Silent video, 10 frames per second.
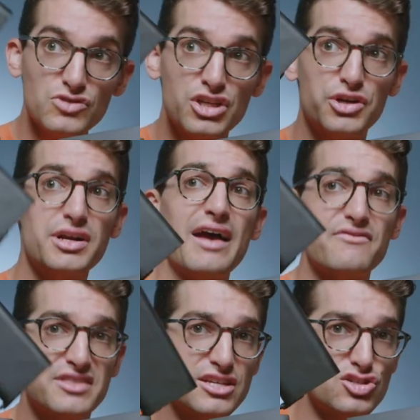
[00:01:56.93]
you're gonna
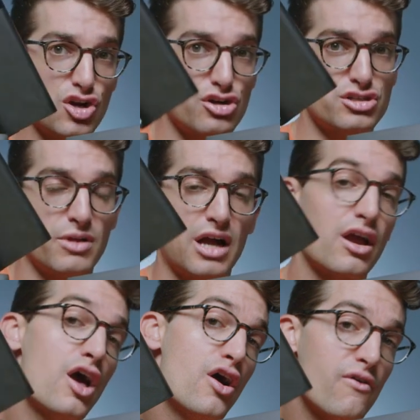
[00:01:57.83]
have this charger block
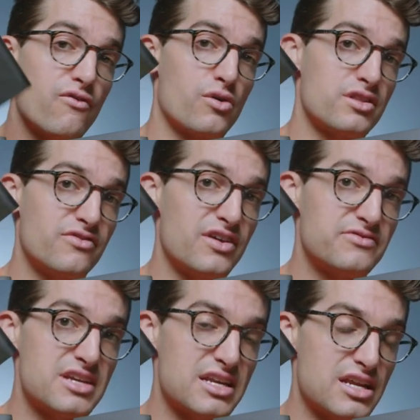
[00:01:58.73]
for the
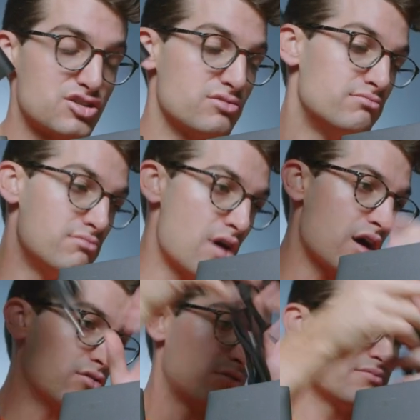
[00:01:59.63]
15 inch
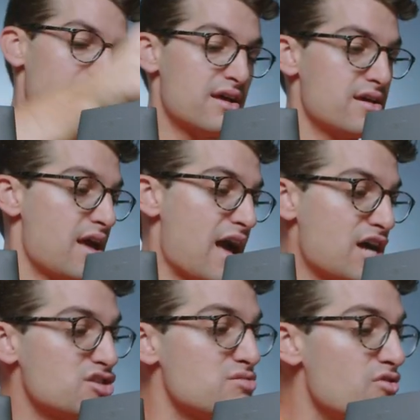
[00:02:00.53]
model.
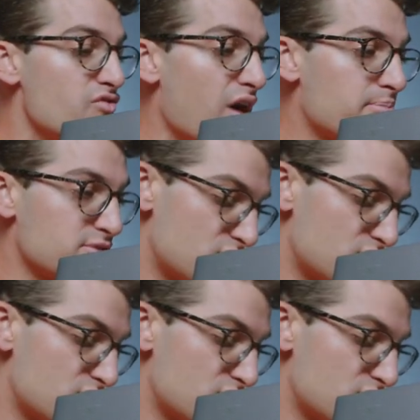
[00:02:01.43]
As you move up